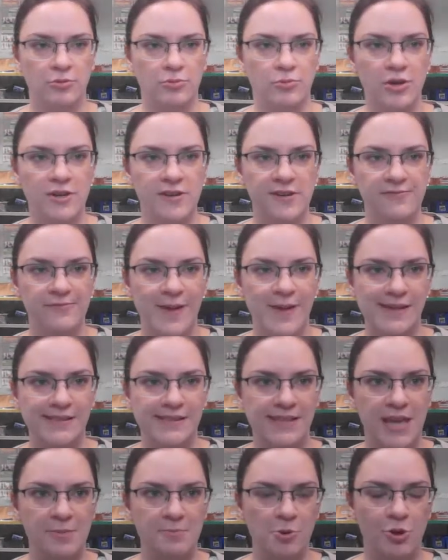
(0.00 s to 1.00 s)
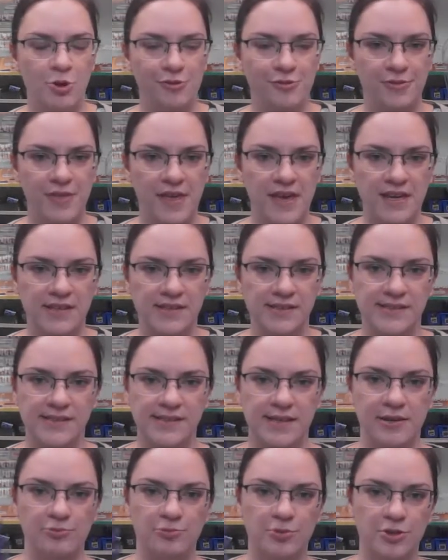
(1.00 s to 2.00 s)
one of my same old things
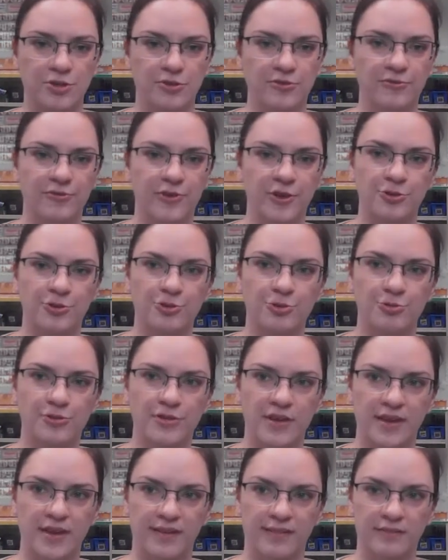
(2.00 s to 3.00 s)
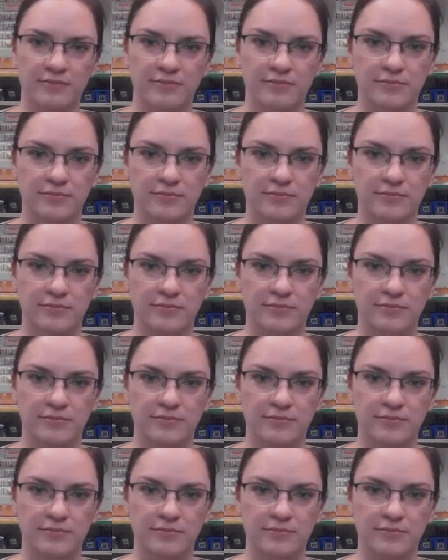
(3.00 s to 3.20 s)
and one of a new thing.